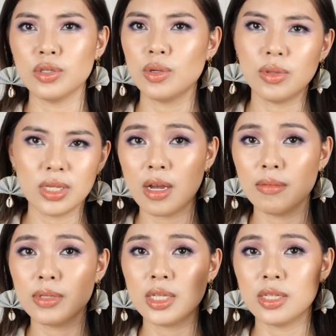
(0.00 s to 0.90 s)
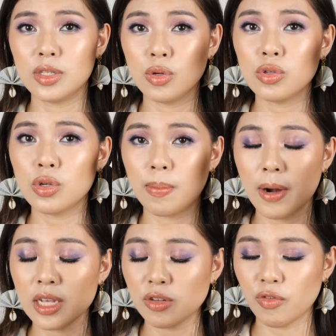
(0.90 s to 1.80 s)
so this comes as no
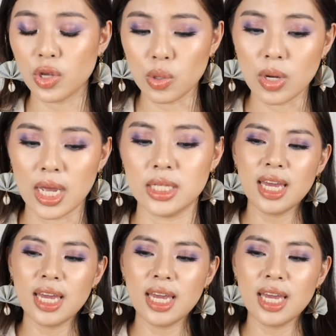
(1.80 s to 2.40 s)
surprise for you guys.